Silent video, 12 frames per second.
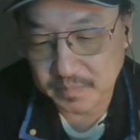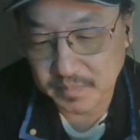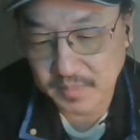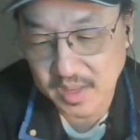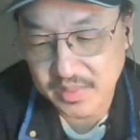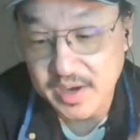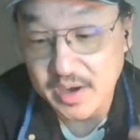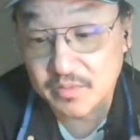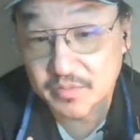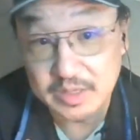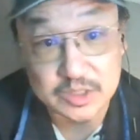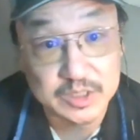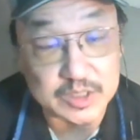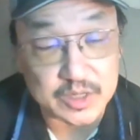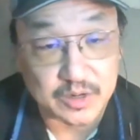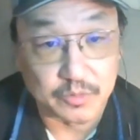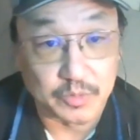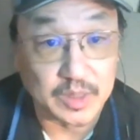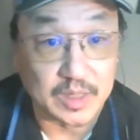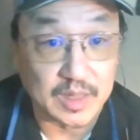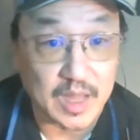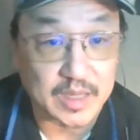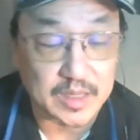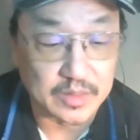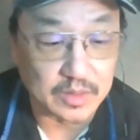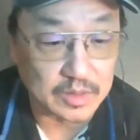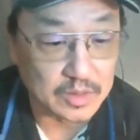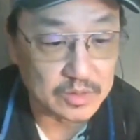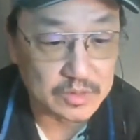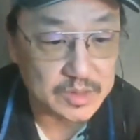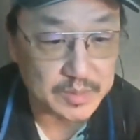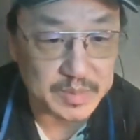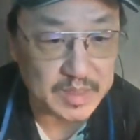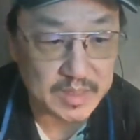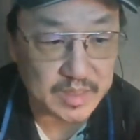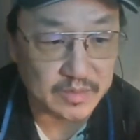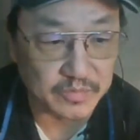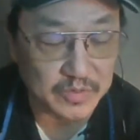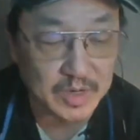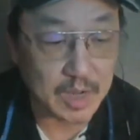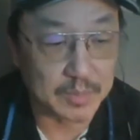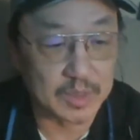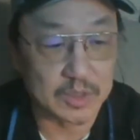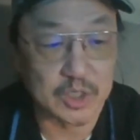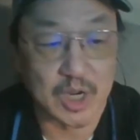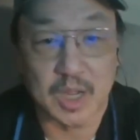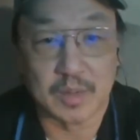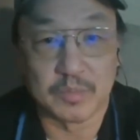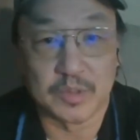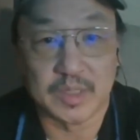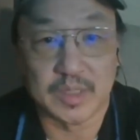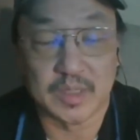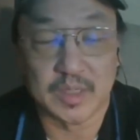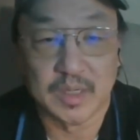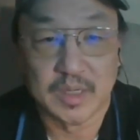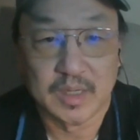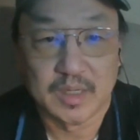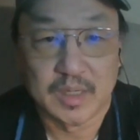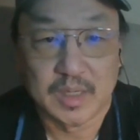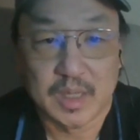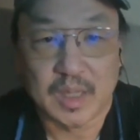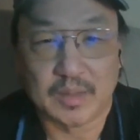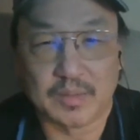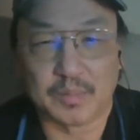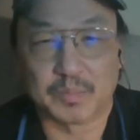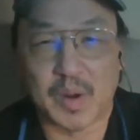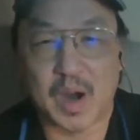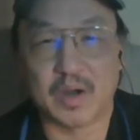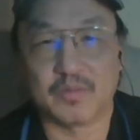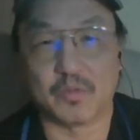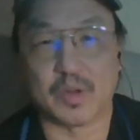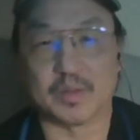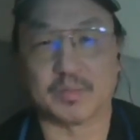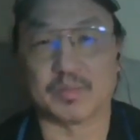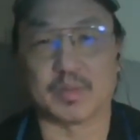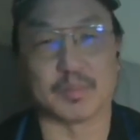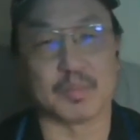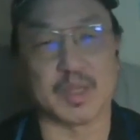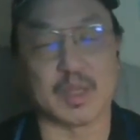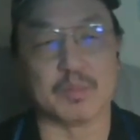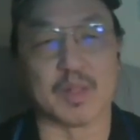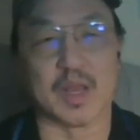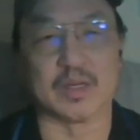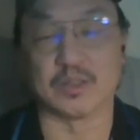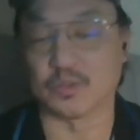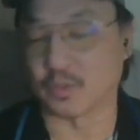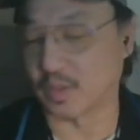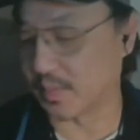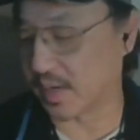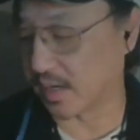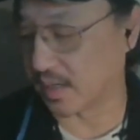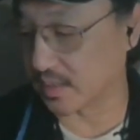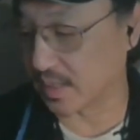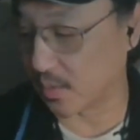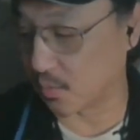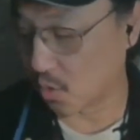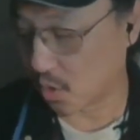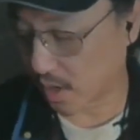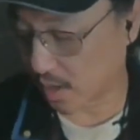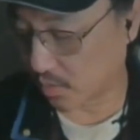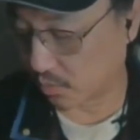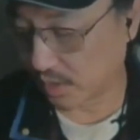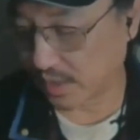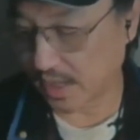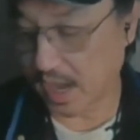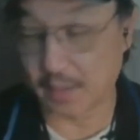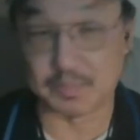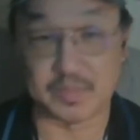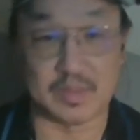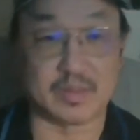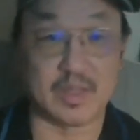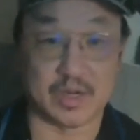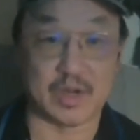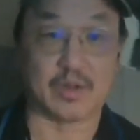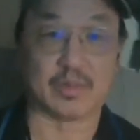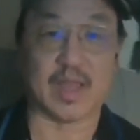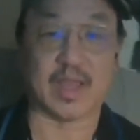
And then I eventually started really liking the clothes. I mean, they did a phenomenal job with the part of what the Peaky Blinders were about is they wore really up, like